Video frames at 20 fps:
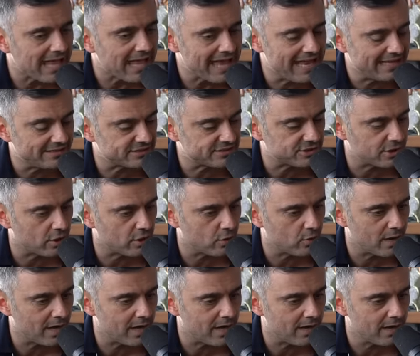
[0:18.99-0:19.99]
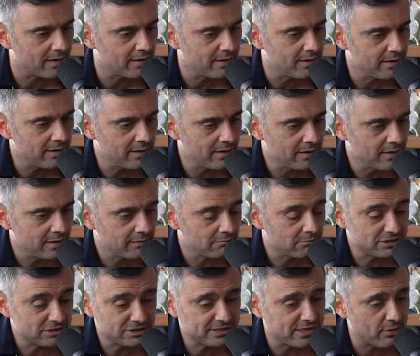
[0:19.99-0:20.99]
and so uh,
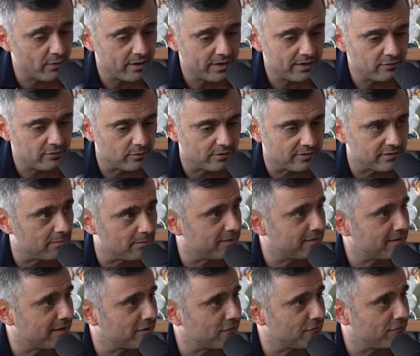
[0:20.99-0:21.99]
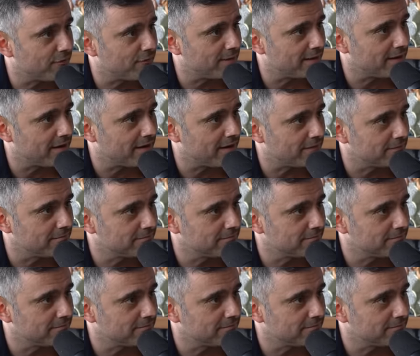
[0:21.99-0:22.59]
let's just get right into it. Tilman, thank you for being on.